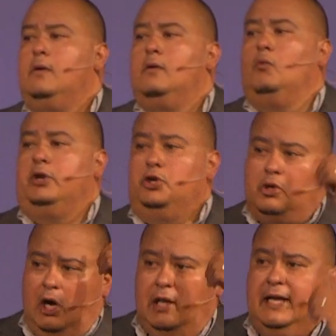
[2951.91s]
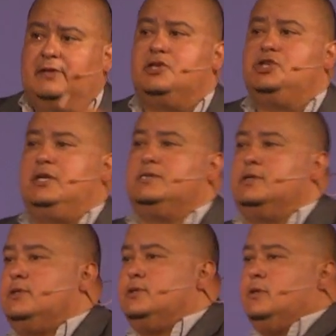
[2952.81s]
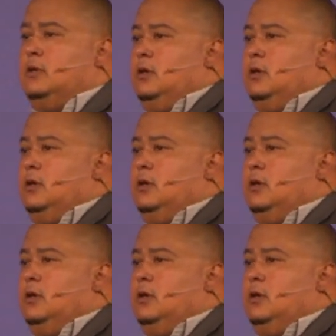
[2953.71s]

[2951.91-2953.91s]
When you call out to Jesus,